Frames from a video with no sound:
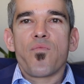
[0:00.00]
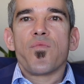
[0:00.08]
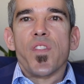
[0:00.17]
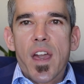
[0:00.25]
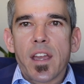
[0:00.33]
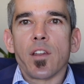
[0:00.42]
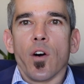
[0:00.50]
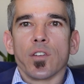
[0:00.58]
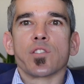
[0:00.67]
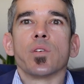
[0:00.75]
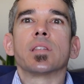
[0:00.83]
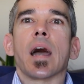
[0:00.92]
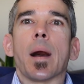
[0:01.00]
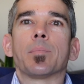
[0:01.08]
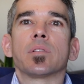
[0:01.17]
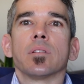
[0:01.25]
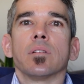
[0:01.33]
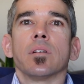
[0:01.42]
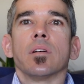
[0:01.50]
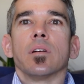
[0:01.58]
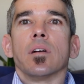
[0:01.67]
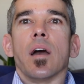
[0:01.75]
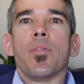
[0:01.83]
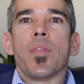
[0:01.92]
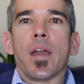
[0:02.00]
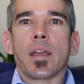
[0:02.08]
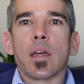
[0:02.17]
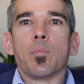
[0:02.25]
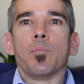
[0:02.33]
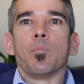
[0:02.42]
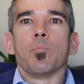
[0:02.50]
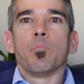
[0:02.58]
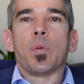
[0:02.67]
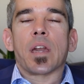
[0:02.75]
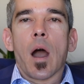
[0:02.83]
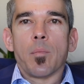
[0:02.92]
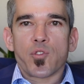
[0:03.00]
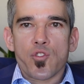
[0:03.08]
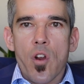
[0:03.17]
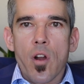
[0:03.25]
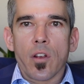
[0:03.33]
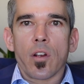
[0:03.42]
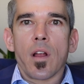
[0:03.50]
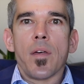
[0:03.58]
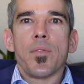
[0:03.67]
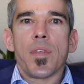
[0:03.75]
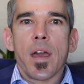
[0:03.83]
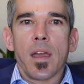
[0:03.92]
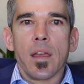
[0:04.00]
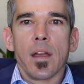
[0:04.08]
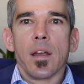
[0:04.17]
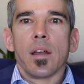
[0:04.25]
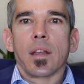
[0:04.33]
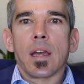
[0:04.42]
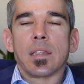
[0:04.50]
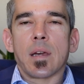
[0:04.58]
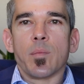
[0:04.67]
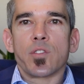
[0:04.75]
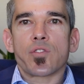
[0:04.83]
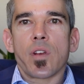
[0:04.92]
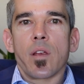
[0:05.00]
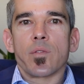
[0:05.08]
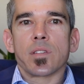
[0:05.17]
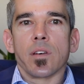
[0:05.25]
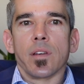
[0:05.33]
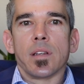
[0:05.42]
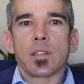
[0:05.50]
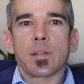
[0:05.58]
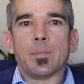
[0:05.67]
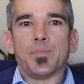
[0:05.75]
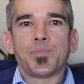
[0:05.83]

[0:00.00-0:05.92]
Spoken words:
they can also adapt, and they can become stronger, and they can demonstrate resilience.